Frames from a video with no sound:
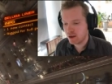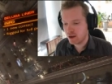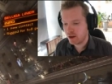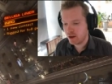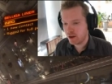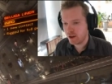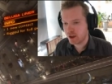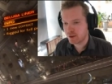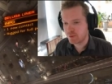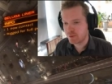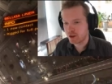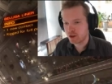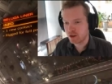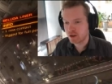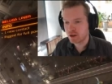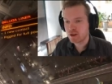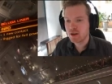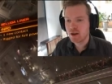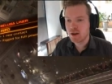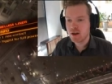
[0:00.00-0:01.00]
Oh, that's pretty
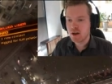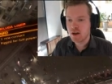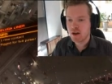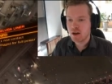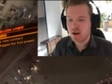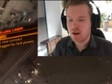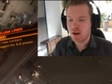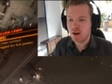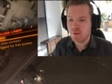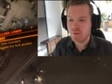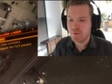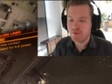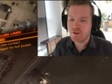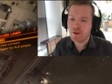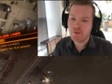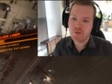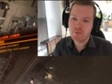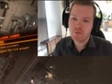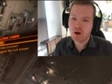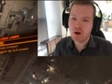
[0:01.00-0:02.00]
good. Um, if
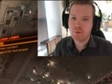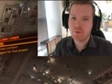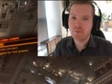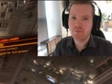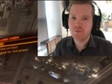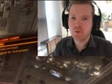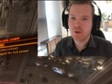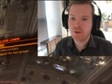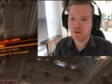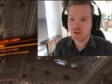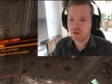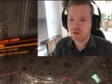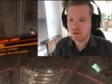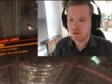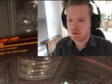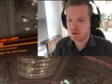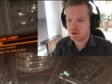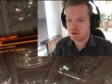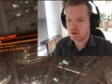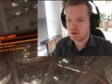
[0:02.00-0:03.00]
you have a problem with...
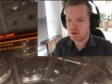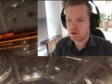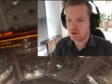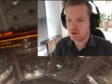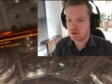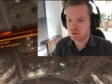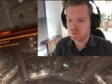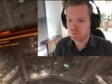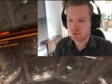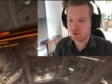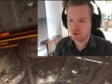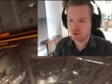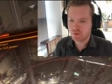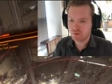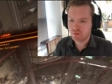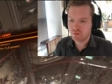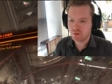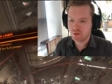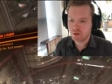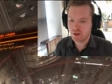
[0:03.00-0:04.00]
Oops.
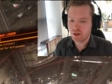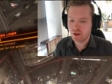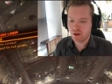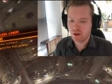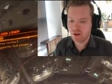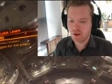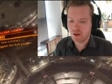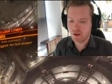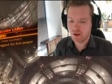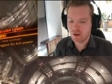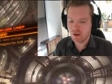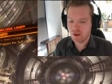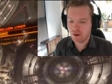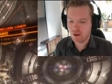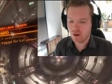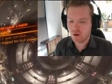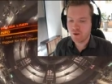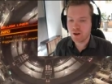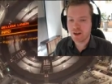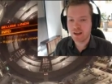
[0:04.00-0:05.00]

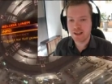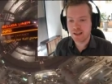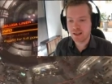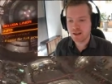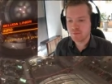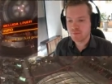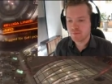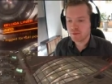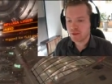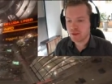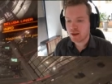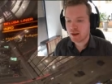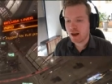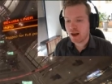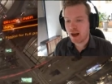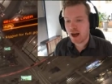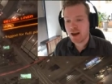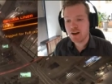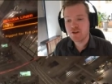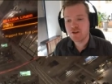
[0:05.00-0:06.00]
Overheating,
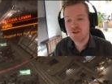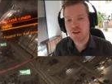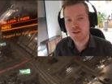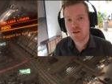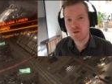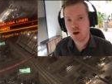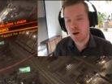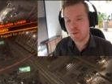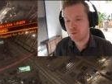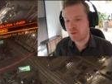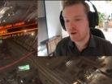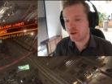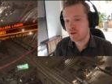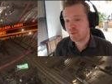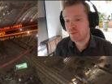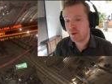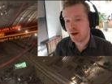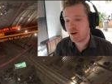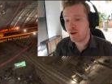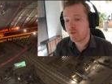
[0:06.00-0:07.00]
I highly suggest you upgrade
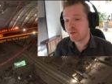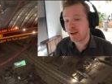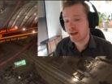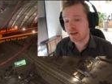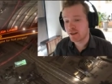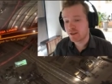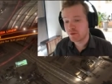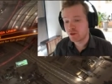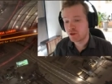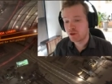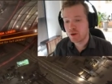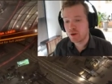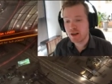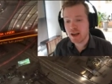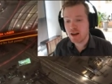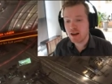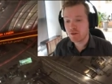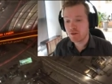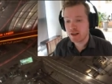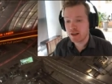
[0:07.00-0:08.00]
your power plant to an
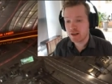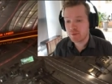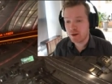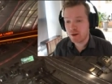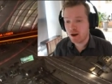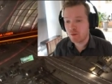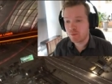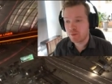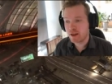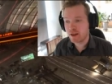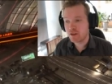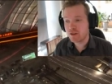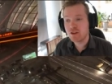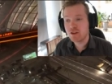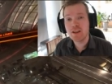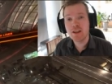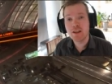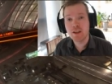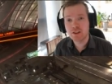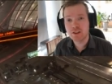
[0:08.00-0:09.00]
A-rated power plant.
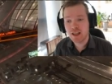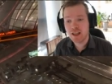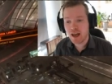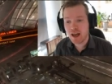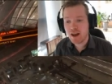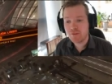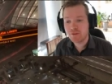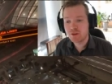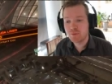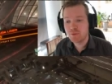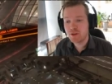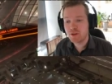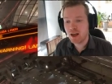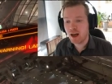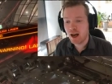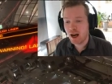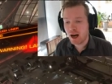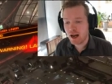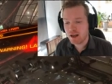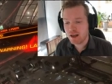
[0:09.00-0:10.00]
It doesn't have to be the
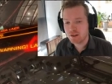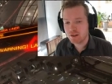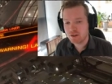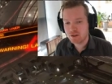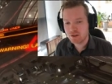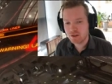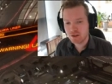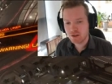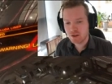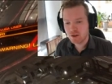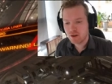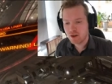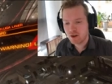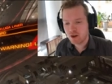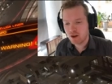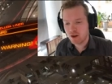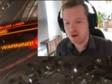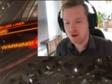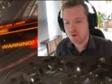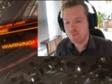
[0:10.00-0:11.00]
highest
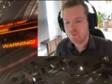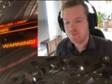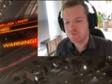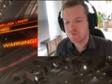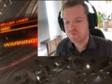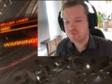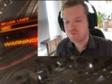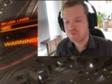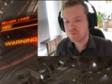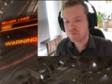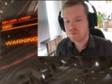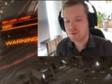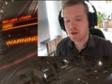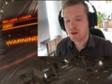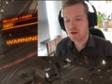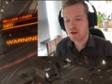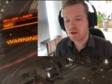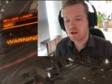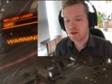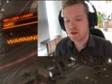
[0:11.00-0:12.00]
um,
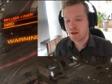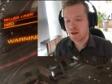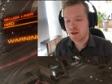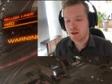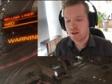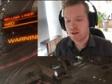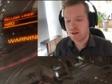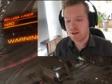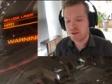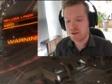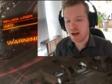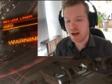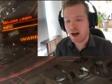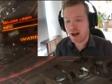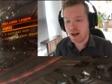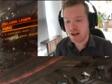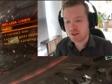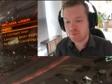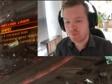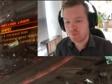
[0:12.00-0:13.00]
the highest